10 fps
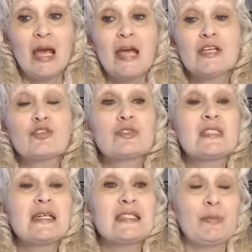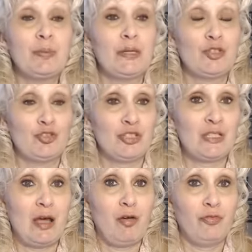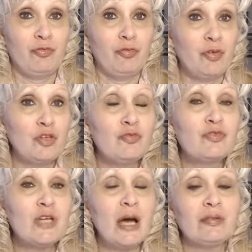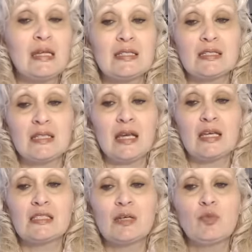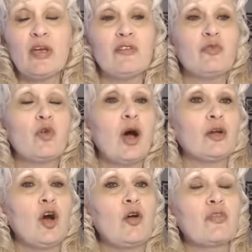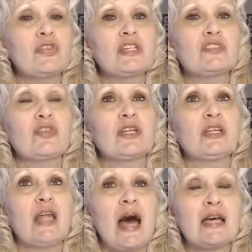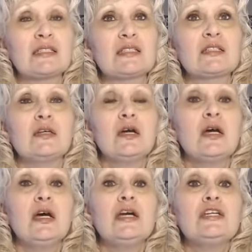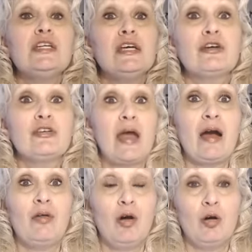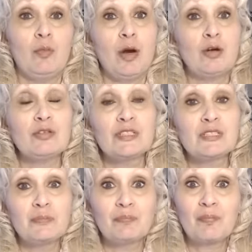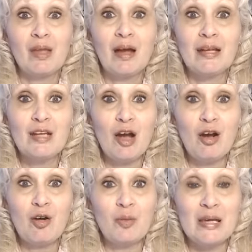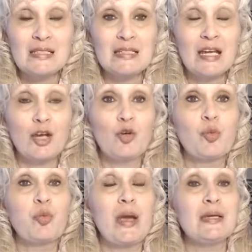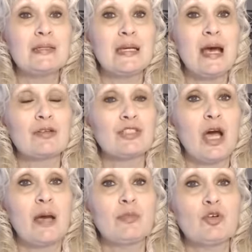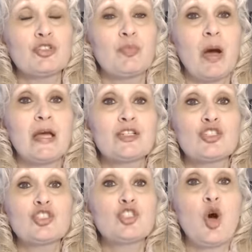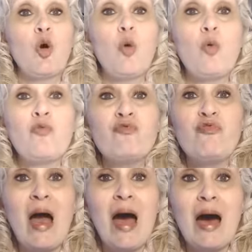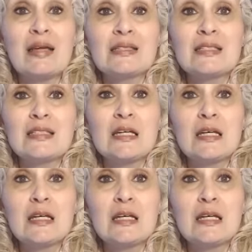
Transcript: and you're disciplining yourself. You've done these things, and we've gone over this for the last year now almost. I know, isn't it crazy how time goes by so fast?